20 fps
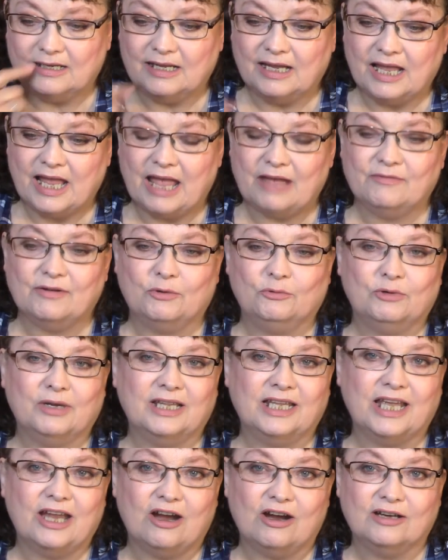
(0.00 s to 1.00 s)
have a
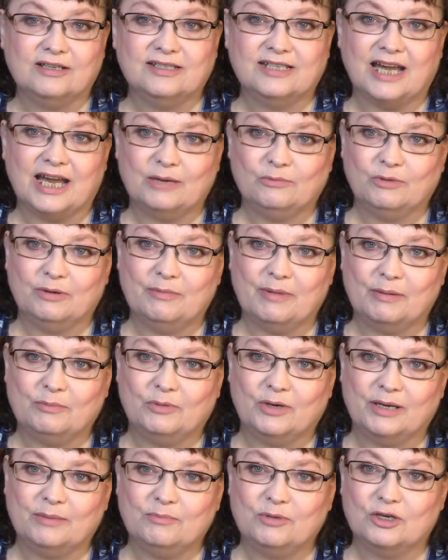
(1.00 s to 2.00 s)
really hard time
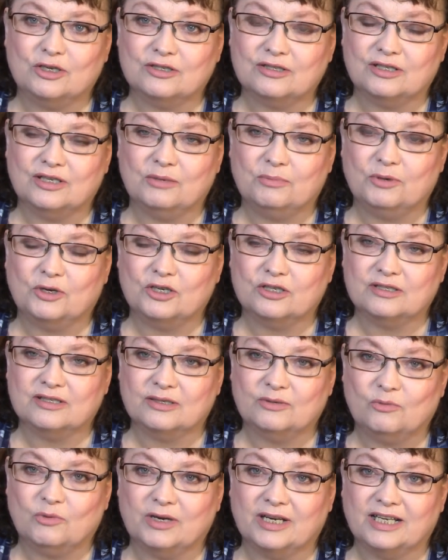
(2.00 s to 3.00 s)
remembering person to
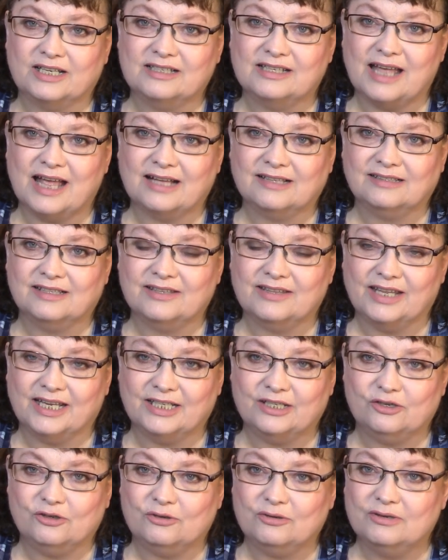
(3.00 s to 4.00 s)
person what exactly they
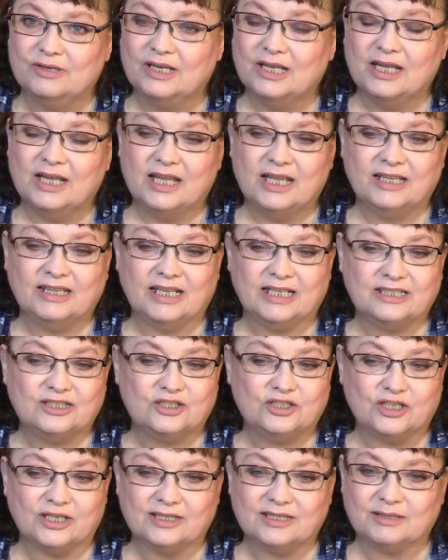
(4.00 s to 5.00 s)
do. That's
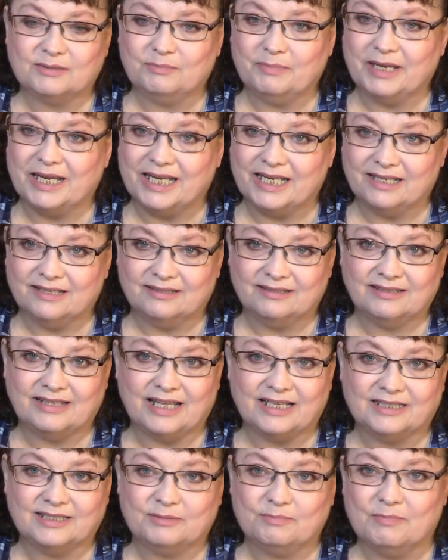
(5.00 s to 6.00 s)
just me.
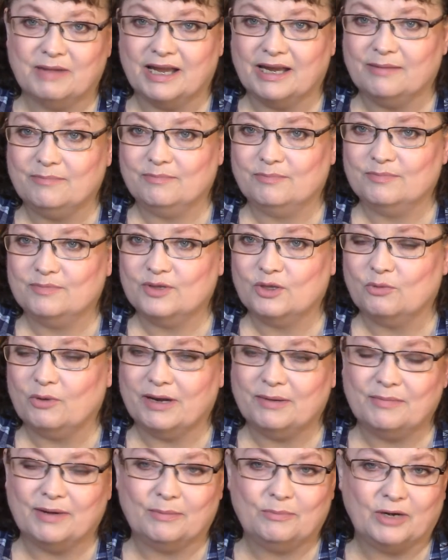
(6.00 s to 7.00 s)
That's the
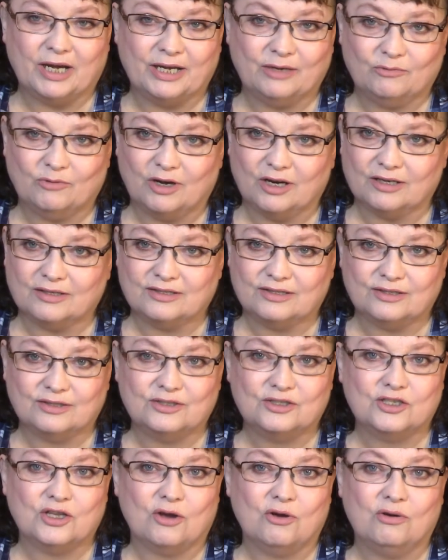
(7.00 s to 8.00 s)
way my brain works.
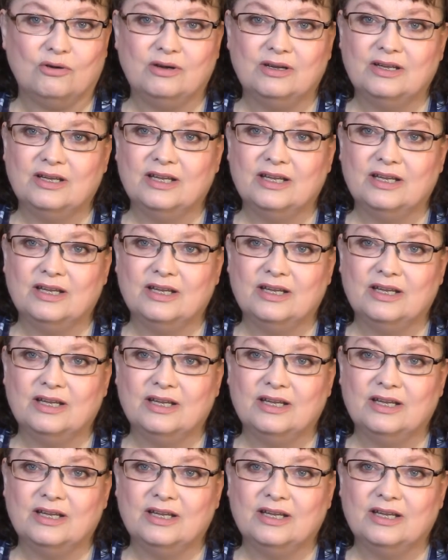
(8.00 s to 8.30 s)
So